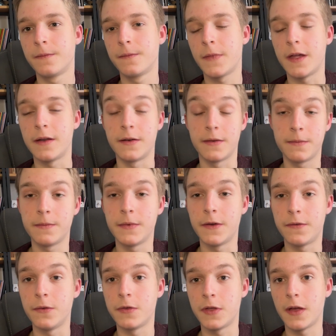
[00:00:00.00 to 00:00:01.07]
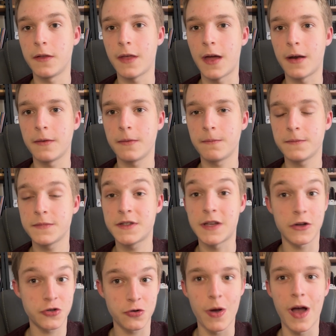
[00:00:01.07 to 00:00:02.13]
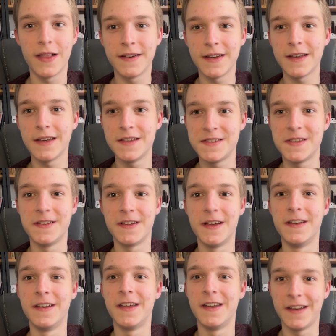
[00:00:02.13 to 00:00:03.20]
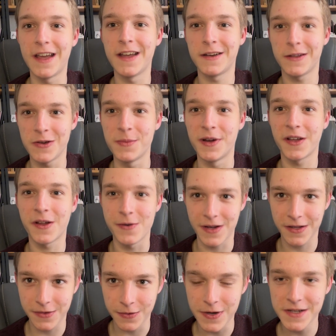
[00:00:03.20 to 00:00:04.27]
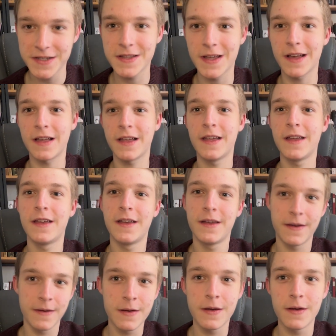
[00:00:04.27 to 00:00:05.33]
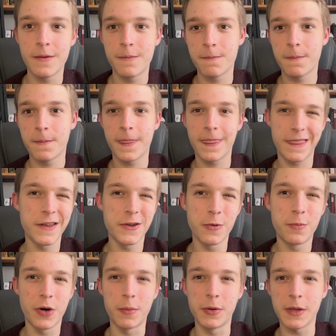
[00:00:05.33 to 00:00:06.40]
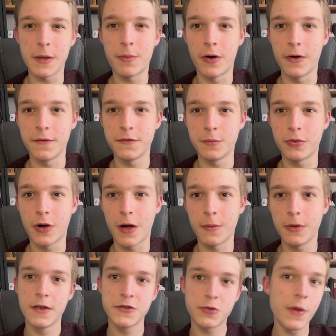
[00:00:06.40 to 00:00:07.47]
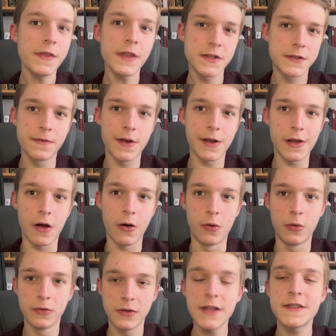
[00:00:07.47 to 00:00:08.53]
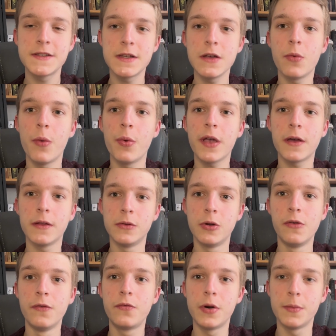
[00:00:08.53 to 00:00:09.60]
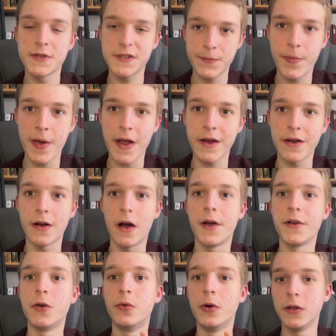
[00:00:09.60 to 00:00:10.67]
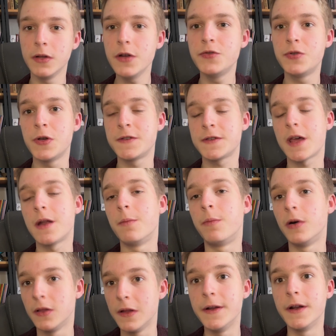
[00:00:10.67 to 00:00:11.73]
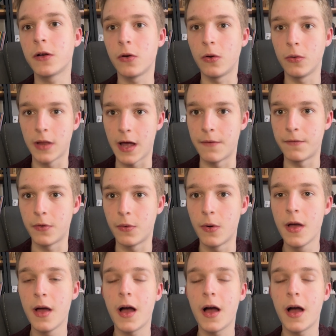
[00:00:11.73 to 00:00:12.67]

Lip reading: And if you think that sexuality isn't an innate human characteristic, then you're probably part of the problem. So in this video, let's see what we can learn from Spain on a religious and political level.